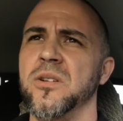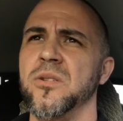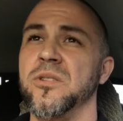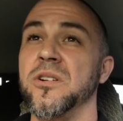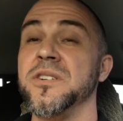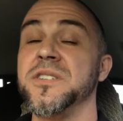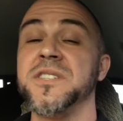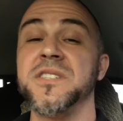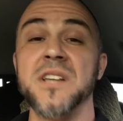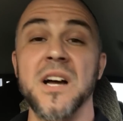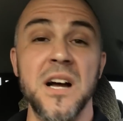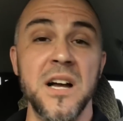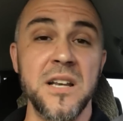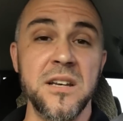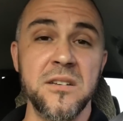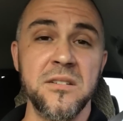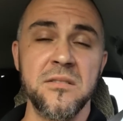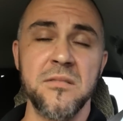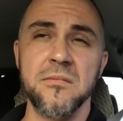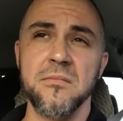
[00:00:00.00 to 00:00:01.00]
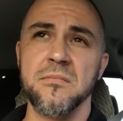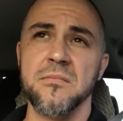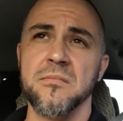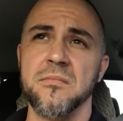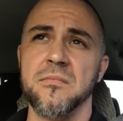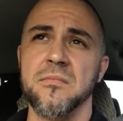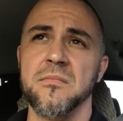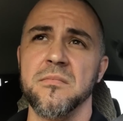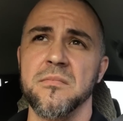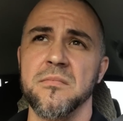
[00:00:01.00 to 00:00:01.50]
their son,
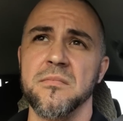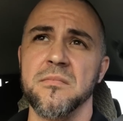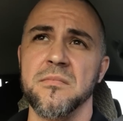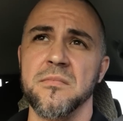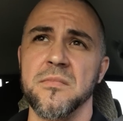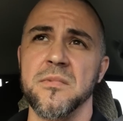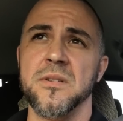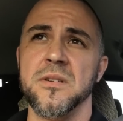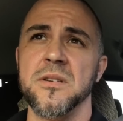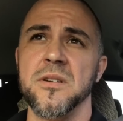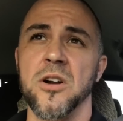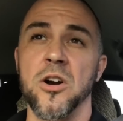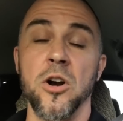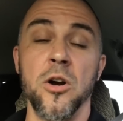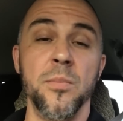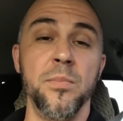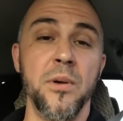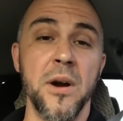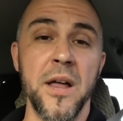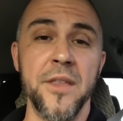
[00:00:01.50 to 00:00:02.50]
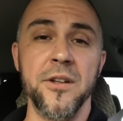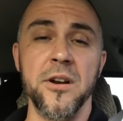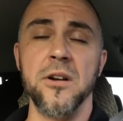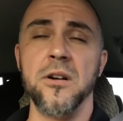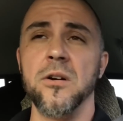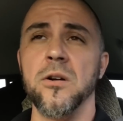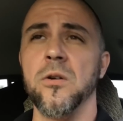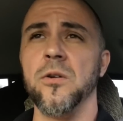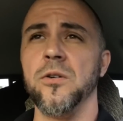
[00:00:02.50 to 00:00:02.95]
her brother, her